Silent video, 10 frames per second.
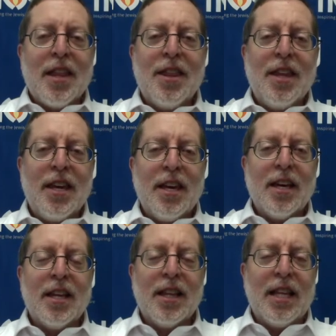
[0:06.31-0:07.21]
the
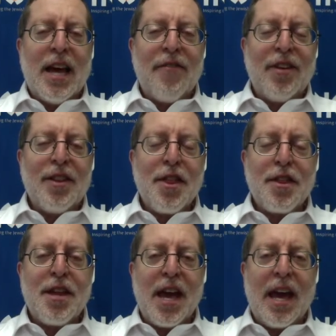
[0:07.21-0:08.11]
11th
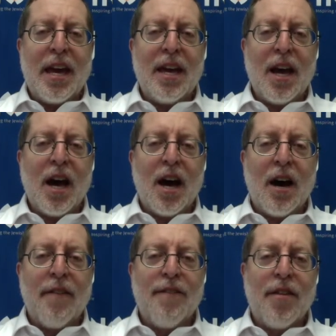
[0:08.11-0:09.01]
day
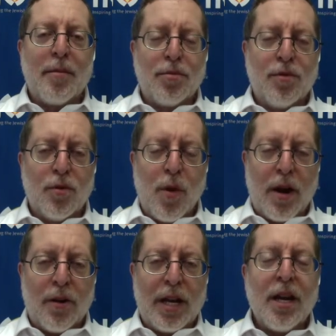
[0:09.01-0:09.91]
of
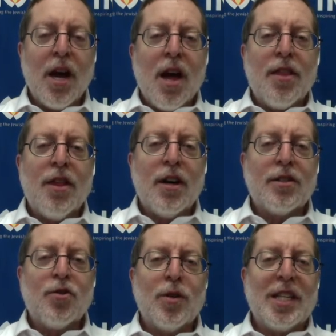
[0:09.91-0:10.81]
February,
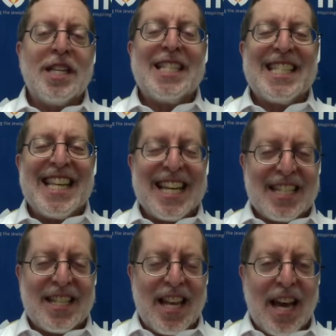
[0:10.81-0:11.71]
the
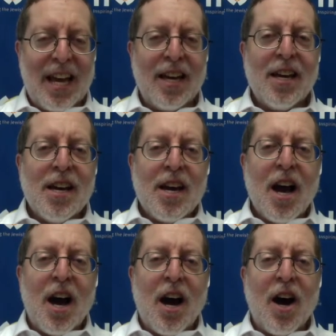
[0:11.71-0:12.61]
26th day
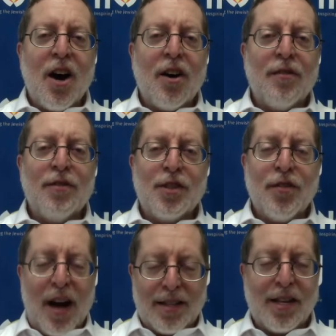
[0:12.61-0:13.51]
of
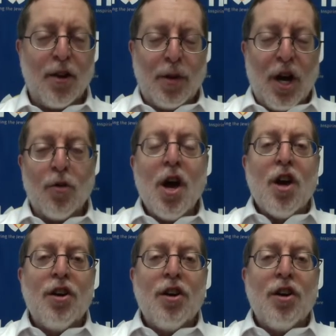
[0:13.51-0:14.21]
Shvat. Here we go.